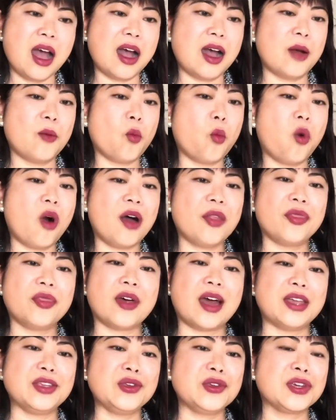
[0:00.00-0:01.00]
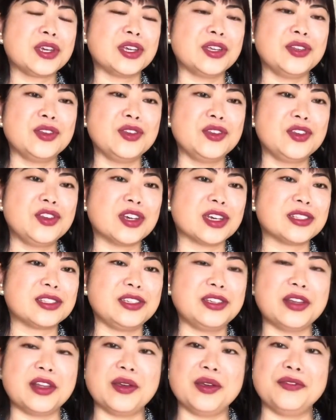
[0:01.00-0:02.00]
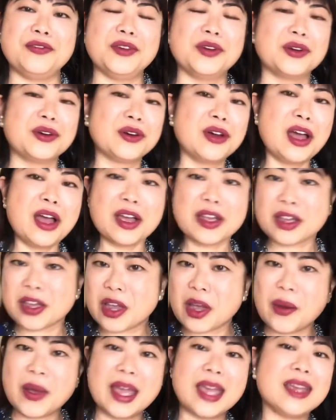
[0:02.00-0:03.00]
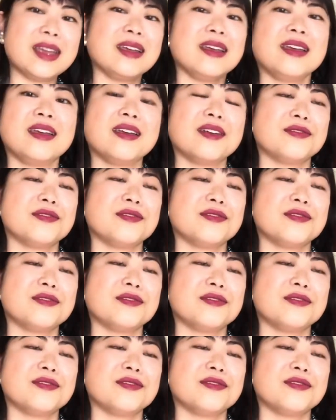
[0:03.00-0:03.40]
One that you can just, you know, if you're going